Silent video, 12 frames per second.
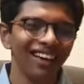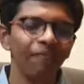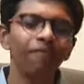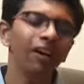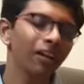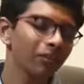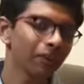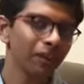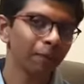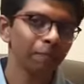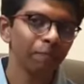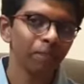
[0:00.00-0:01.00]
And
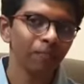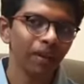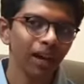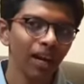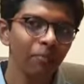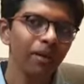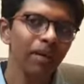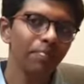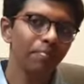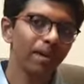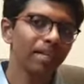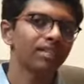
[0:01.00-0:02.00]
finally, I'd be
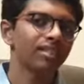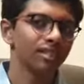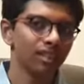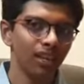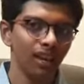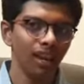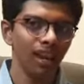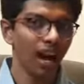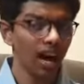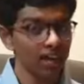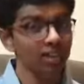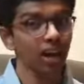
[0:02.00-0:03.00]
amiss to
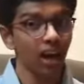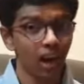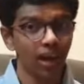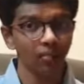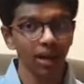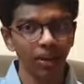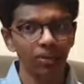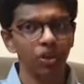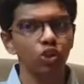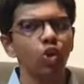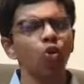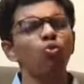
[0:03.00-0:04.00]
not talk about the
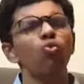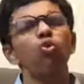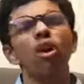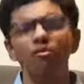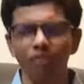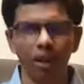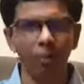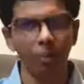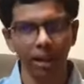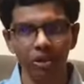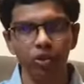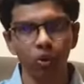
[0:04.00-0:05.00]
terrific
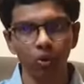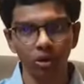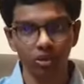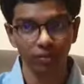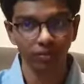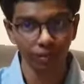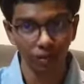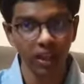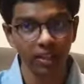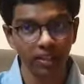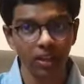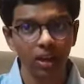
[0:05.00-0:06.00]
mentors and
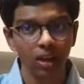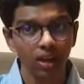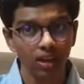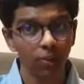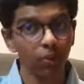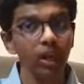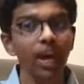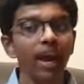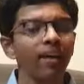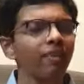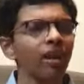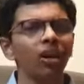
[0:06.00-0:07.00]
friends that we
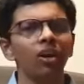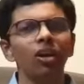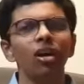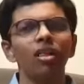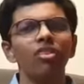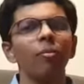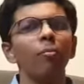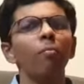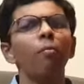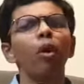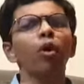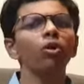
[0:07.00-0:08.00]
have in the
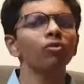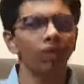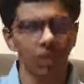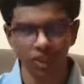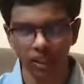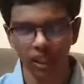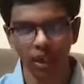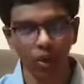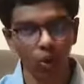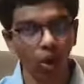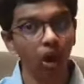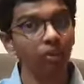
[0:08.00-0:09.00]
marvelously
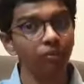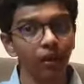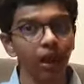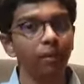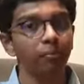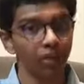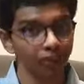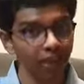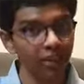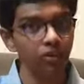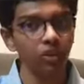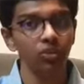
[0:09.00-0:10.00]
qualified
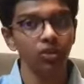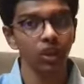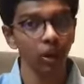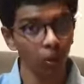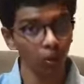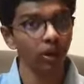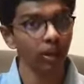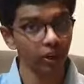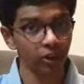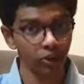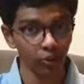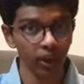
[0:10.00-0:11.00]
professors and
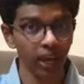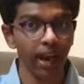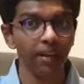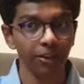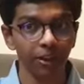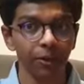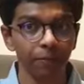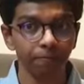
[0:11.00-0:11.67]
coordinators we have here.